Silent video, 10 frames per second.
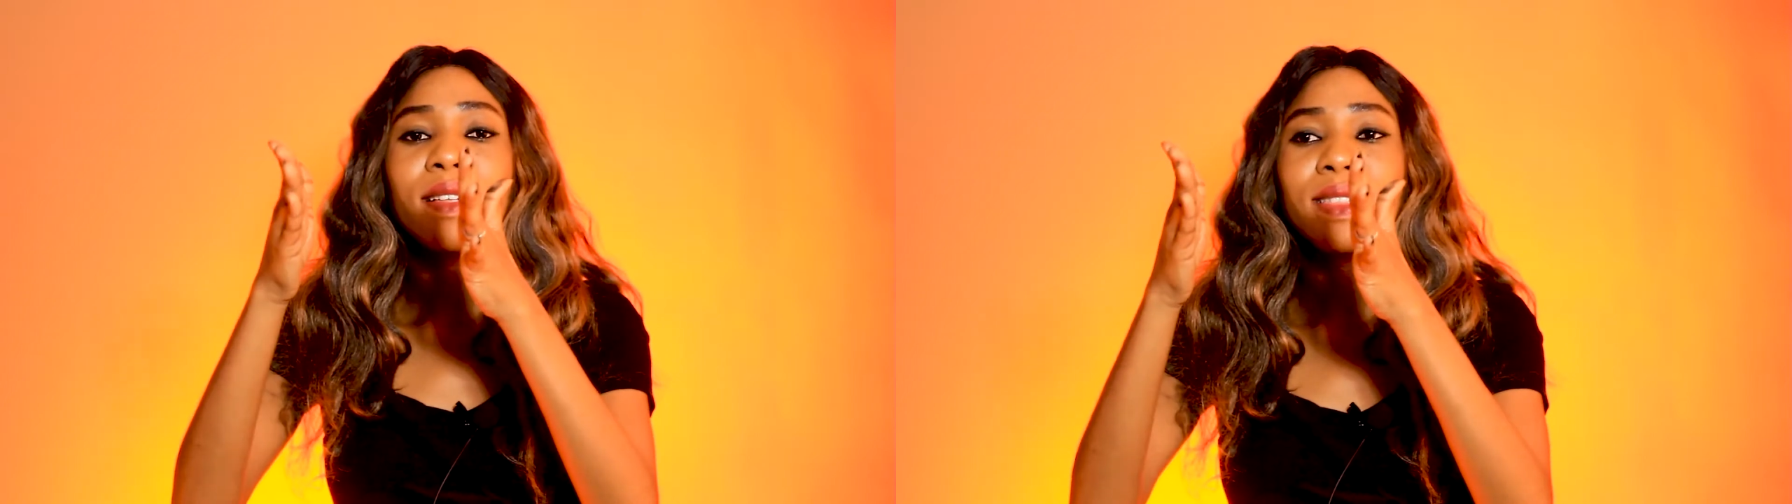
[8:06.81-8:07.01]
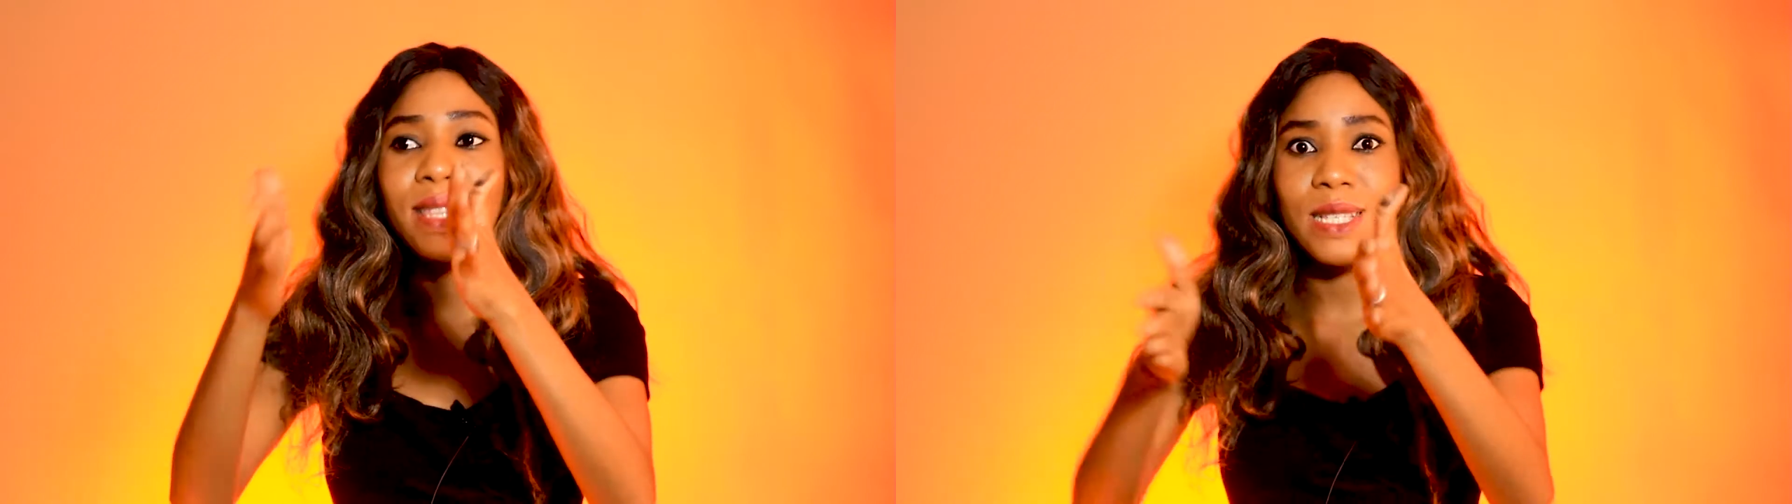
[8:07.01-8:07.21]

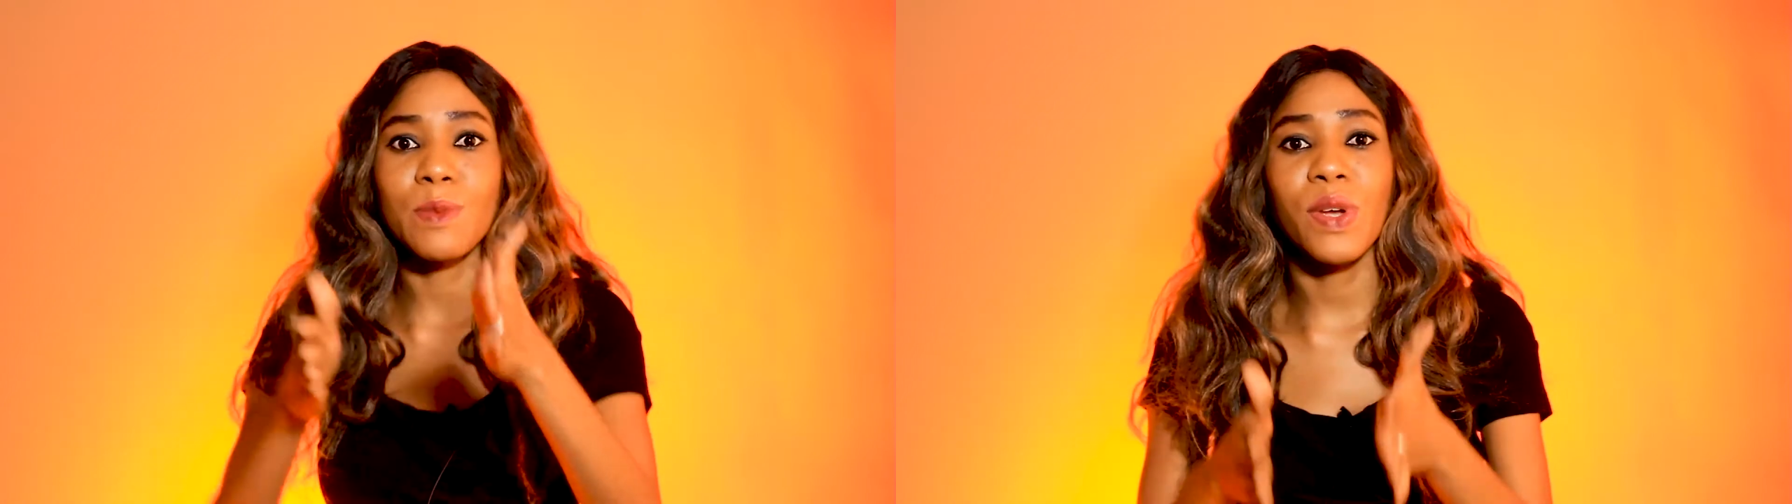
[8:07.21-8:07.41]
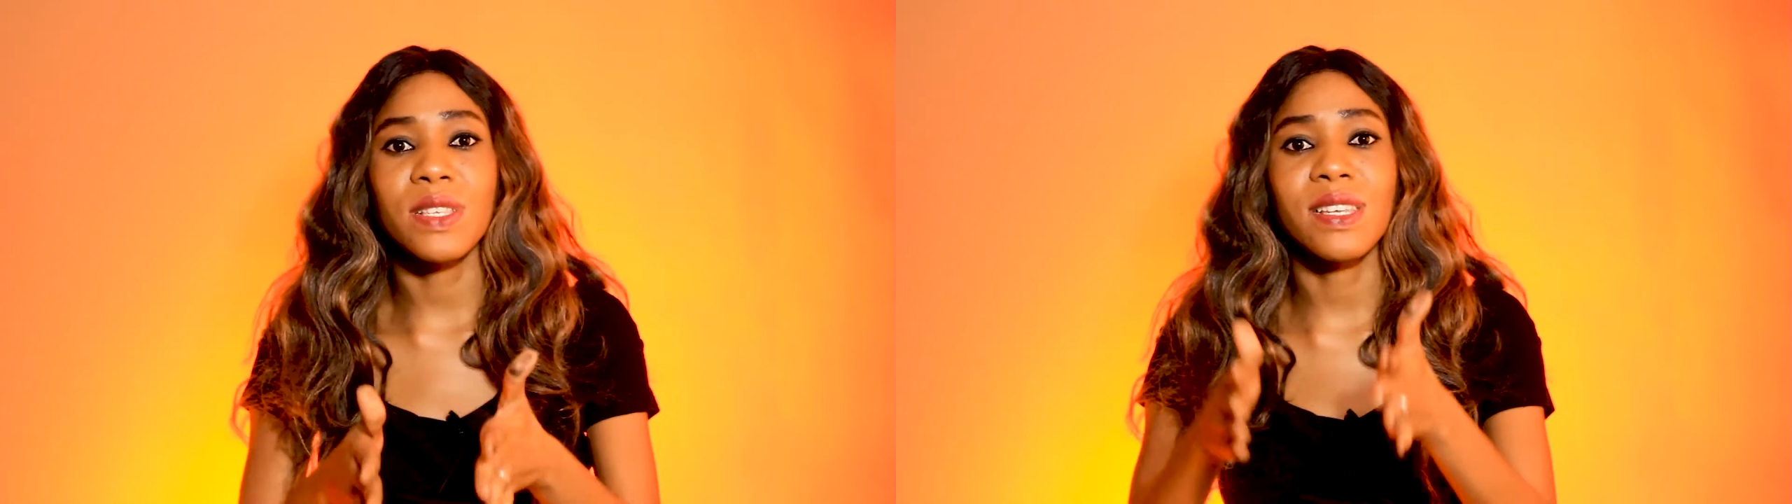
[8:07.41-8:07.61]
this
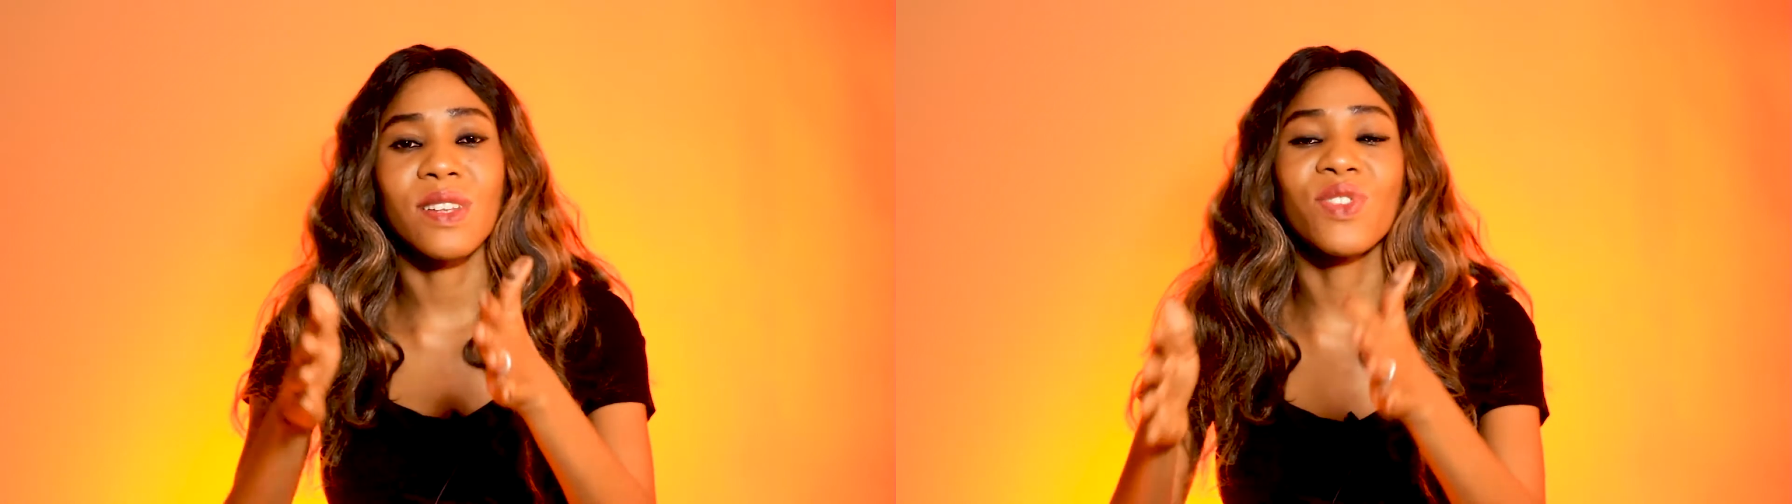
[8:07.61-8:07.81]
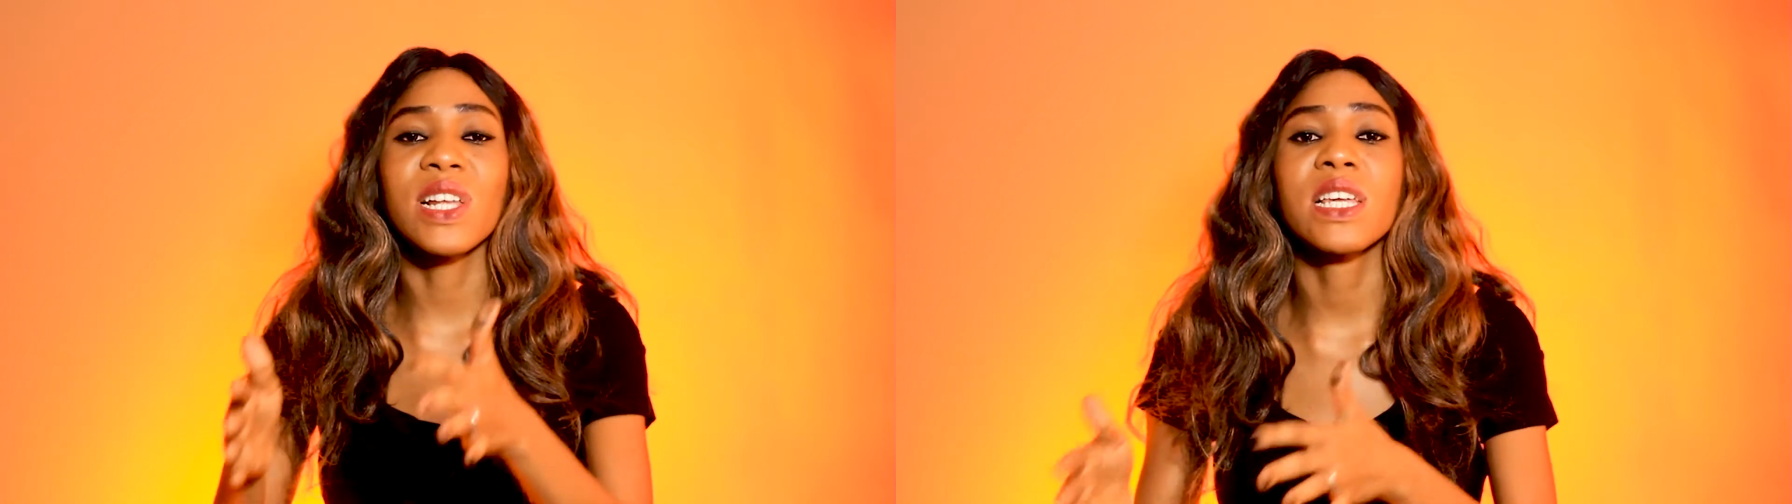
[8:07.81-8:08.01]

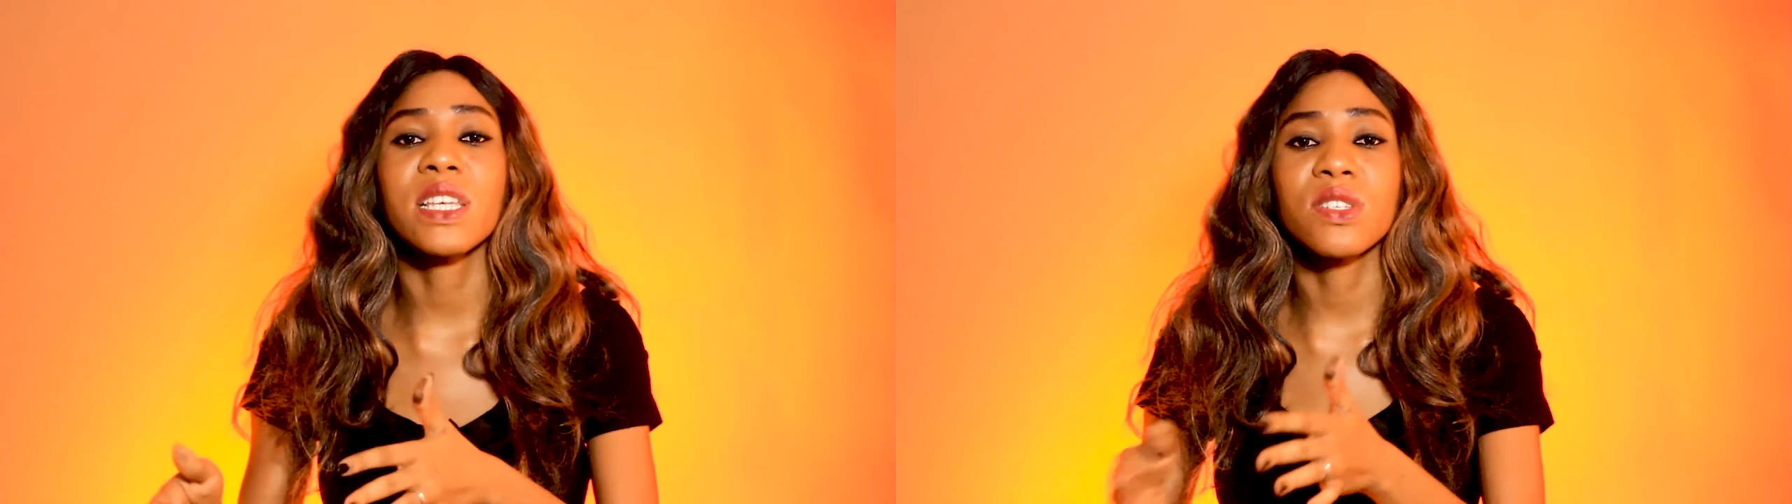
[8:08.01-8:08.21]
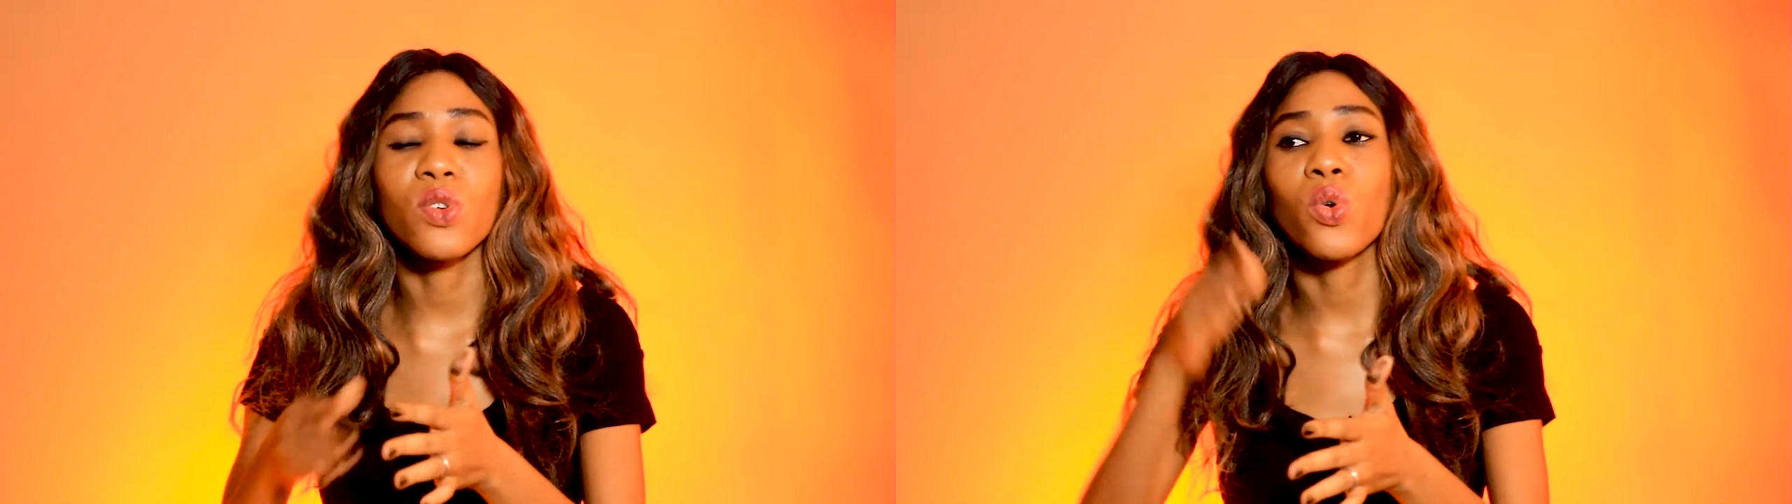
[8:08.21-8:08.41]
person
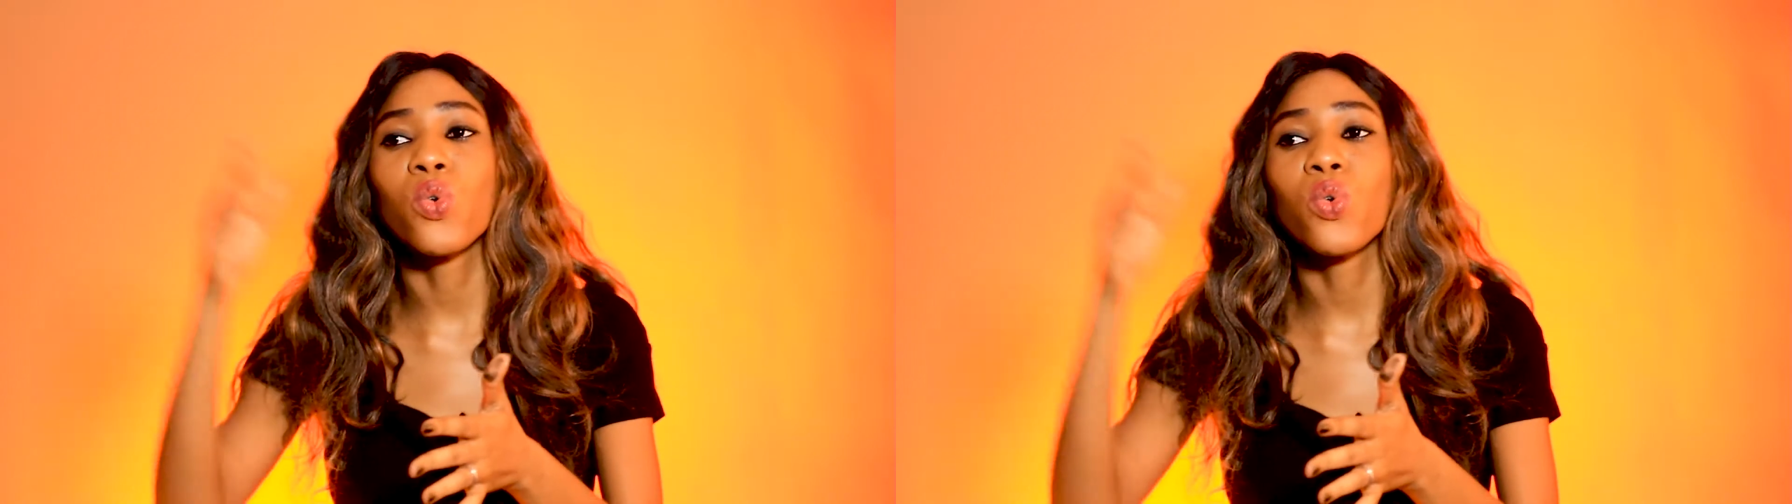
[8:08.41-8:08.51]
really is or